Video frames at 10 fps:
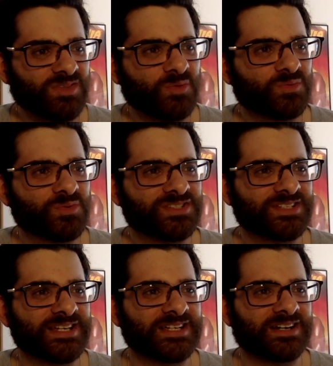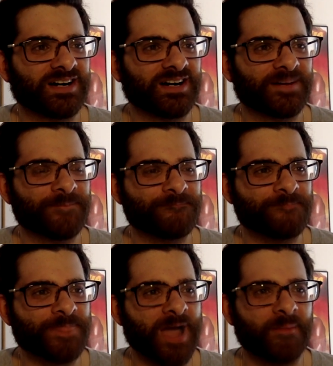was like how
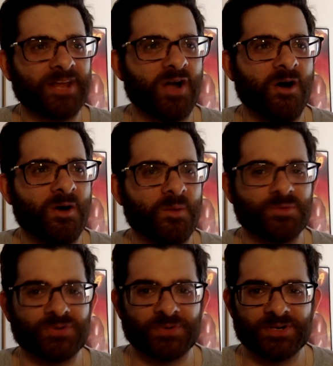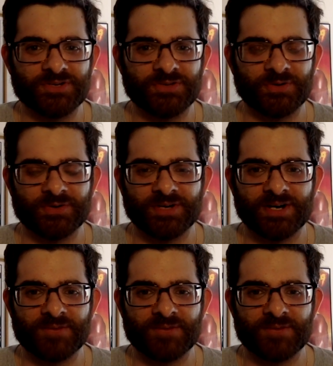many carbs are in a certain